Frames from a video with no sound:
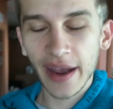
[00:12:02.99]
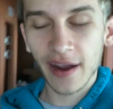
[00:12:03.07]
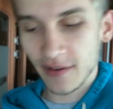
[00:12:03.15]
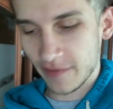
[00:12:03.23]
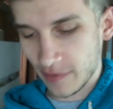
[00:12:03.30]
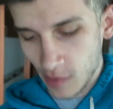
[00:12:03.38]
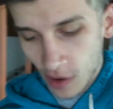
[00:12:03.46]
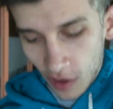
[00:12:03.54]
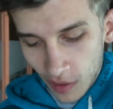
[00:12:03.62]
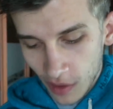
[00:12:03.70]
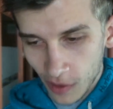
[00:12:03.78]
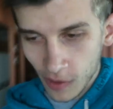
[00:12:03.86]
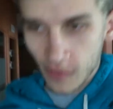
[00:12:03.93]
there and from
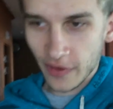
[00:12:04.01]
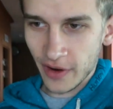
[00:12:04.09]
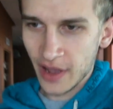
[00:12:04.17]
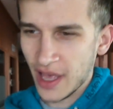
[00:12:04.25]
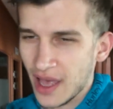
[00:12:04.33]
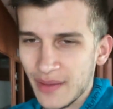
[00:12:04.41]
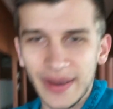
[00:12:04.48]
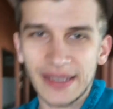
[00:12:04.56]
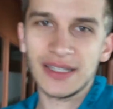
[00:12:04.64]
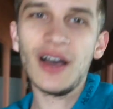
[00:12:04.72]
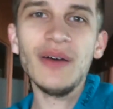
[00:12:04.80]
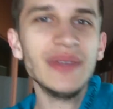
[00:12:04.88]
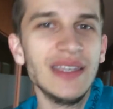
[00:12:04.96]
all over. My
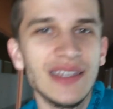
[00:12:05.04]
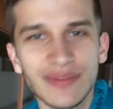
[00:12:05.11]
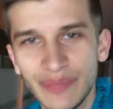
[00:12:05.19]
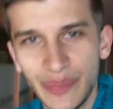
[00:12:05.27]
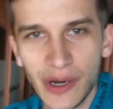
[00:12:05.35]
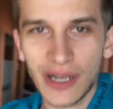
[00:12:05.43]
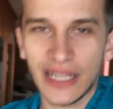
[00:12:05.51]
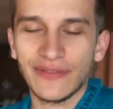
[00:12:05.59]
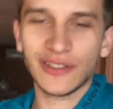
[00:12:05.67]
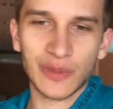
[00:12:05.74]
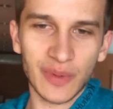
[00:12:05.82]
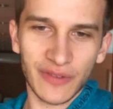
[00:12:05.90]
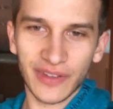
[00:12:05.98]
tummy and body have
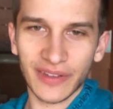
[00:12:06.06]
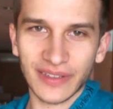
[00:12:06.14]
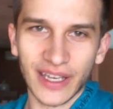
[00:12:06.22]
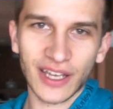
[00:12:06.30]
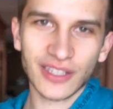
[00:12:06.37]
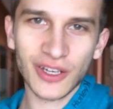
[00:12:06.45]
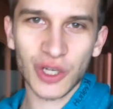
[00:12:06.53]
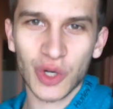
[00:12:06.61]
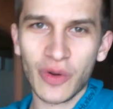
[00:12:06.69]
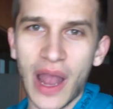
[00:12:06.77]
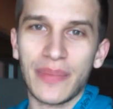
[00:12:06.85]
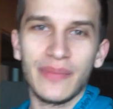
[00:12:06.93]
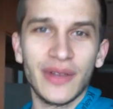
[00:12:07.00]
just been feeling like such
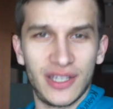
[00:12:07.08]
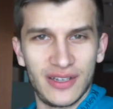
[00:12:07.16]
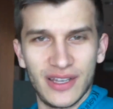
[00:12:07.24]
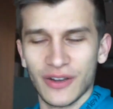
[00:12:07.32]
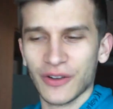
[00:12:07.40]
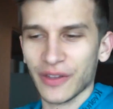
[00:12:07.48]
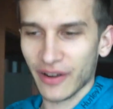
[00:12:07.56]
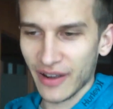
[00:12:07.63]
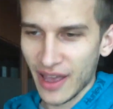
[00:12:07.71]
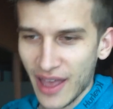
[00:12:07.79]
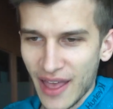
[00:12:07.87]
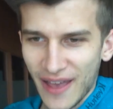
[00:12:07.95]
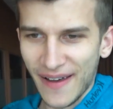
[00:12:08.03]
crap. I mentioned it earlier,
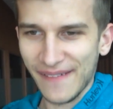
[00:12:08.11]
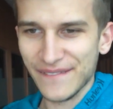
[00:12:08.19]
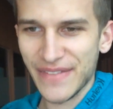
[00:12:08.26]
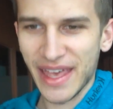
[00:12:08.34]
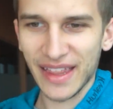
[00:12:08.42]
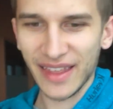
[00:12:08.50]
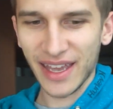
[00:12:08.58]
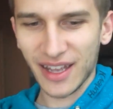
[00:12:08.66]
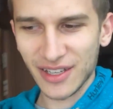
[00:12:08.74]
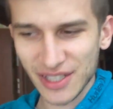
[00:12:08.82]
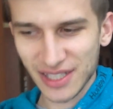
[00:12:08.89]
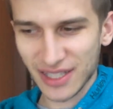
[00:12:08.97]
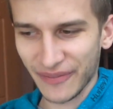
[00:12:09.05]
that like
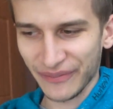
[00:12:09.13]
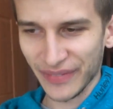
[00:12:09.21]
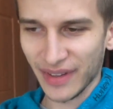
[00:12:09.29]
just,